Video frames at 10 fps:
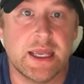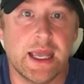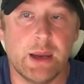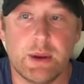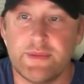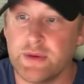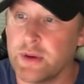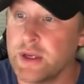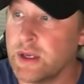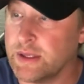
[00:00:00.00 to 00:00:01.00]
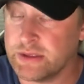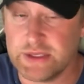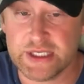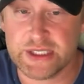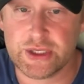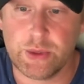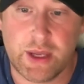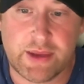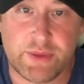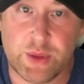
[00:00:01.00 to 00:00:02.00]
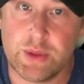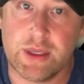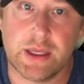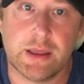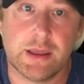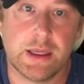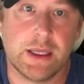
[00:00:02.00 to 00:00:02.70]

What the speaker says: However, a traditional way of doing